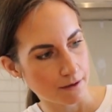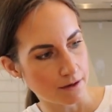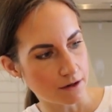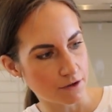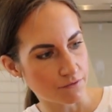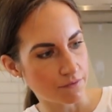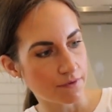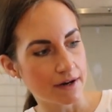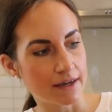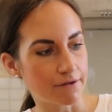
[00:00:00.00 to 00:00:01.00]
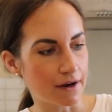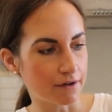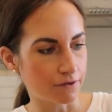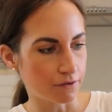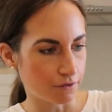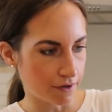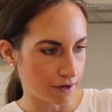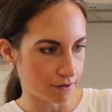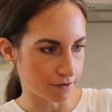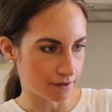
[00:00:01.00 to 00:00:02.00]
It looks really great on
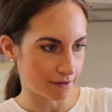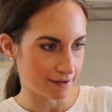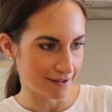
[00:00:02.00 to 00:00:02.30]
Oreos